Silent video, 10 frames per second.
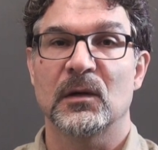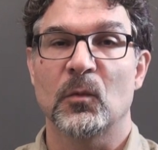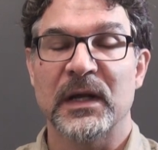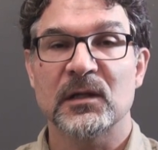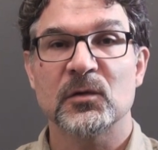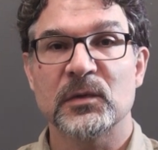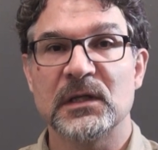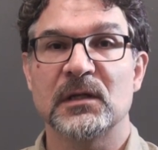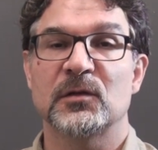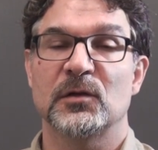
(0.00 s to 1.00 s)
When do we
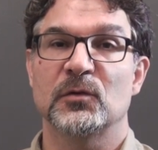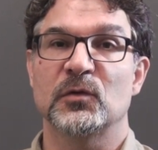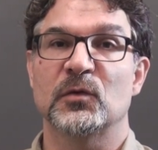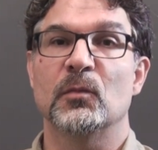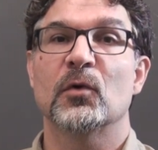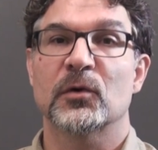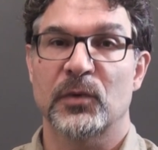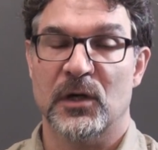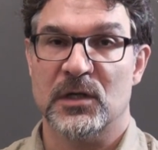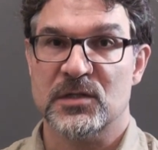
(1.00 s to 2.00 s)
need to use more
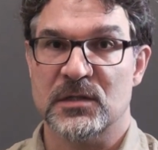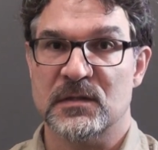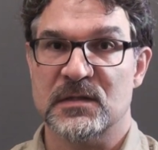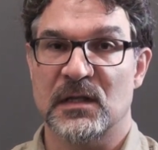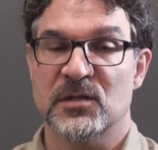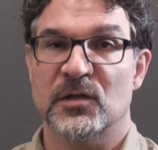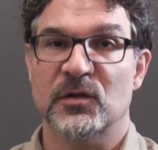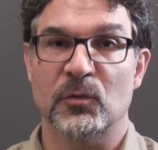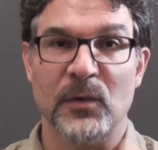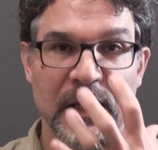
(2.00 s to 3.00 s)
precautions than
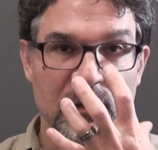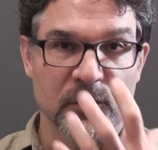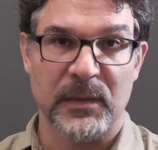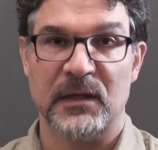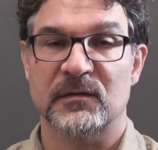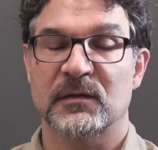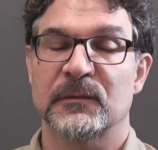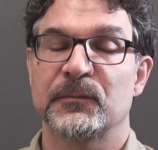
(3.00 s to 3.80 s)
just a regular mask?